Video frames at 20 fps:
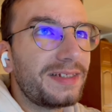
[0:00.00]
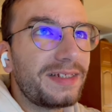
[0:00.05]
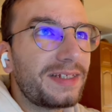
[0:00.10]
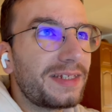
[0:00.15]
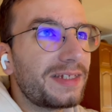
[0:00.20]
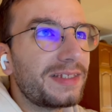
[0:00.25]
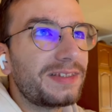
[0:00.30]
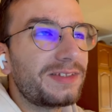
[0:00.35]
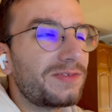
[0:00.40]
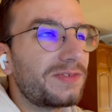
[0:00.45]

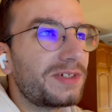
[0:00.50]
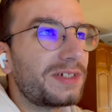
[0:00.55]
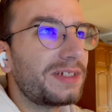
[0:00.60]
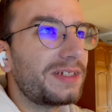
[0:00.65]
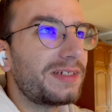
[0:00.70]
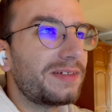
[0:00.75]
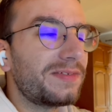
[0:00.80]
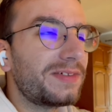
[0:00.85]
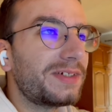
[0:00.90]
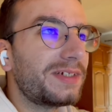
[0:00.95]
it's
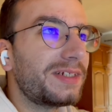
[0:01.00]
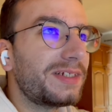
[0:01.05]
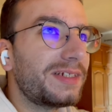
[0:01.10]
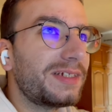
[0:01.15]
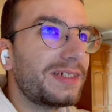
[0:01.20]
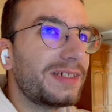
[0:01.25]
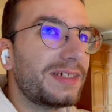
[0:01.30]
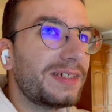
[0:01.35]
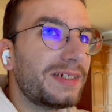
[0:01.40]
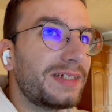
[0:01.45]
very very
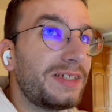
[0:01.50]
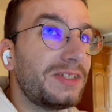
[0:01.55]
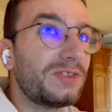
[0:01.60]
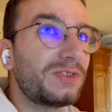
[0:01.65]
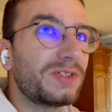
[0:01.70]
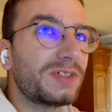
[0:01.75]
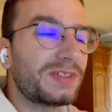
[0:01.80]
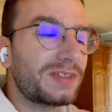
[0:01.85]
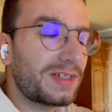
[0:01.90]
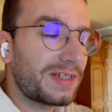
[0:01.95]
uh,
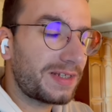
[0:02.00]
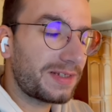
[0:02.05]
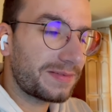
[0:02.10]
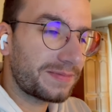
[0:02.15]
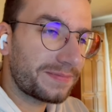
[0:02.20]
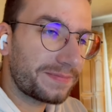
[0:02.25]
interesting